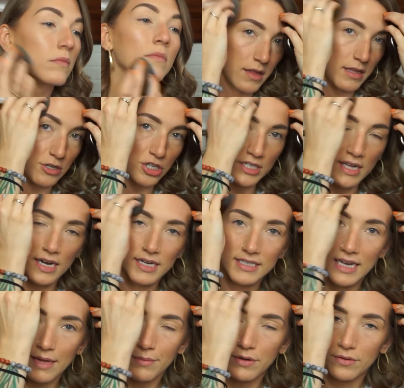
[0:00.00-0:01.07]
and then just kind of
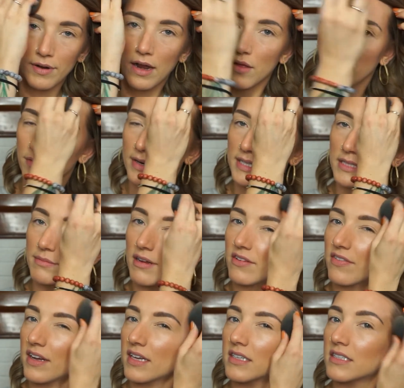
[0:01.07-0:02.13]
dab it around the rest of my
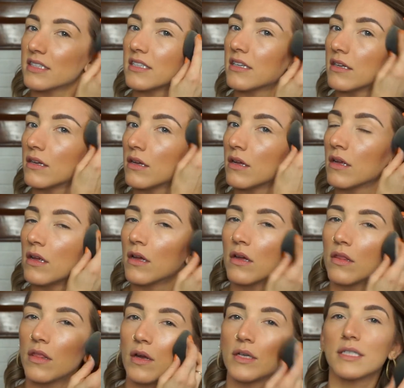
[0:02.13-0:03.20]
face.
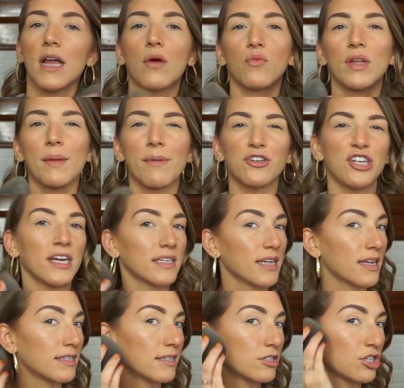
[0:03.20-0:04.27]
There's not really much
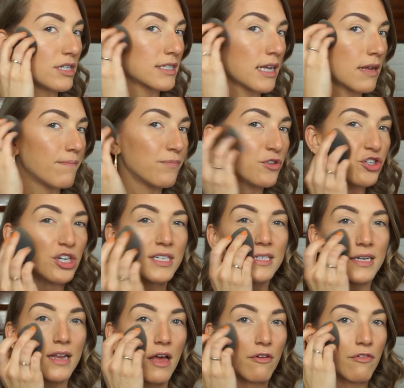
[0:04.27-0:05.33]
excess, it's just
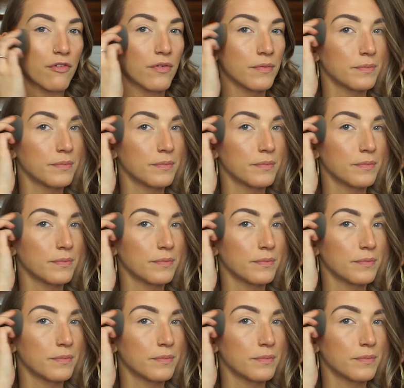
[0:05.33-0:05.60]
enough.